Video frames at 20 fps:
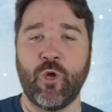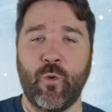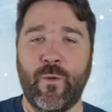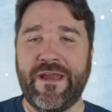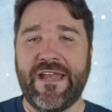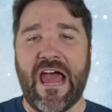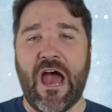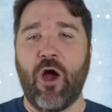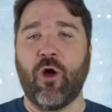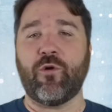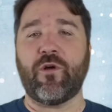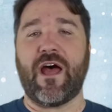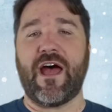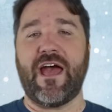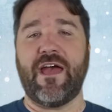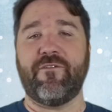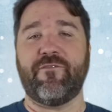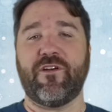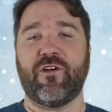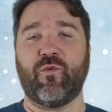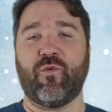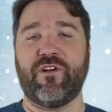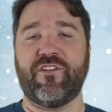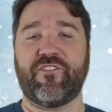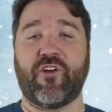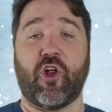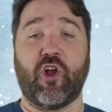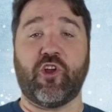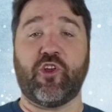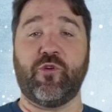We now arrive at what is
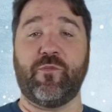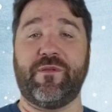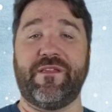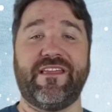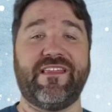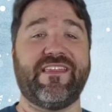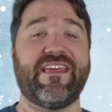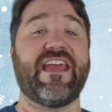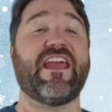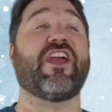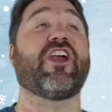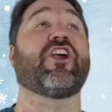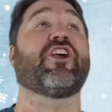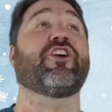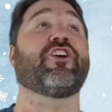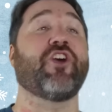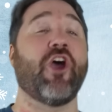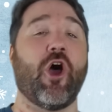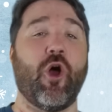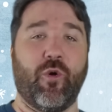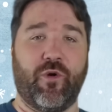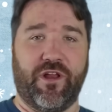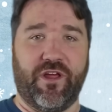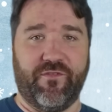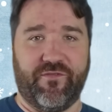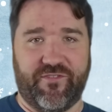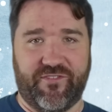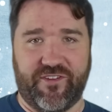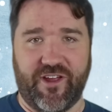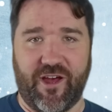arguably the goat
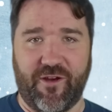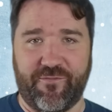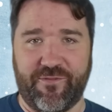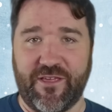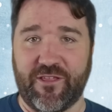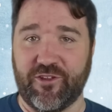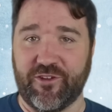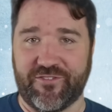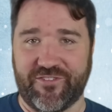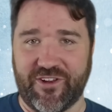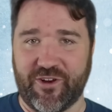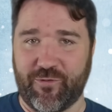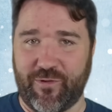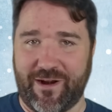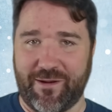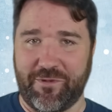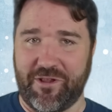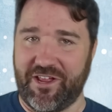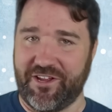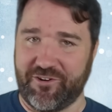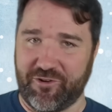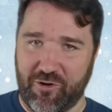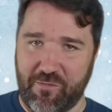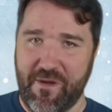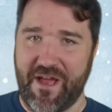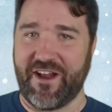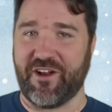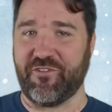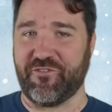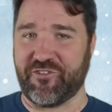of stuff that looks incredible under a
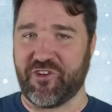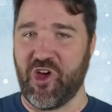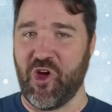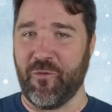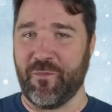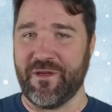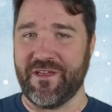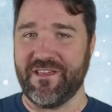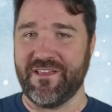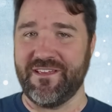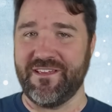microscope